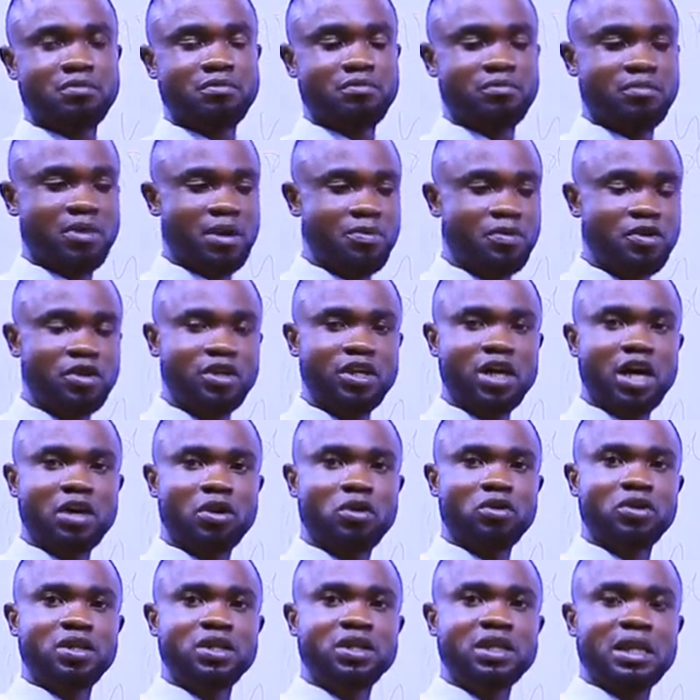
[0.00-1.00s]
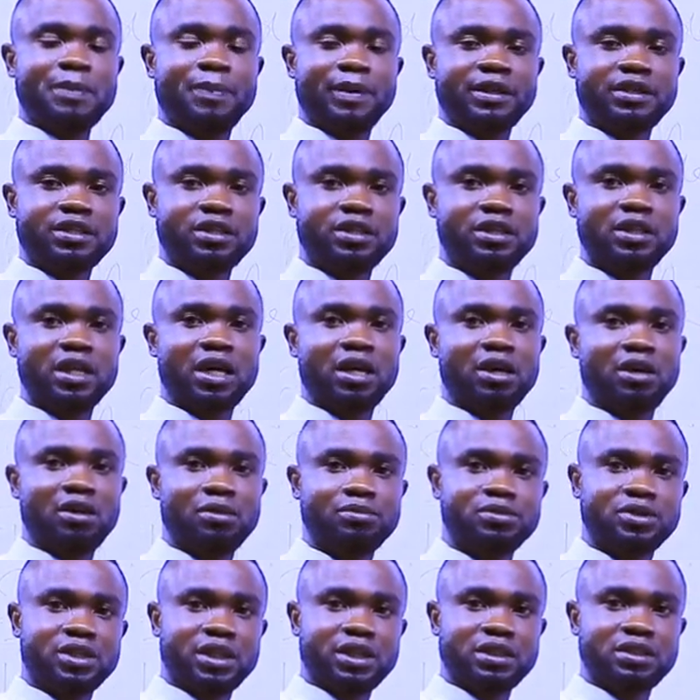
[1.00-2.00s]
Maybe you are rolling a particular
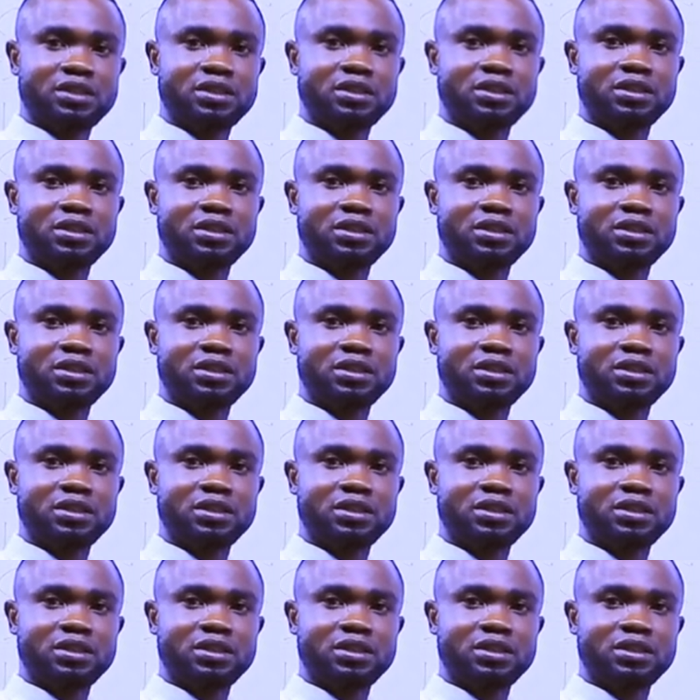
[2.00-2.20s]
object.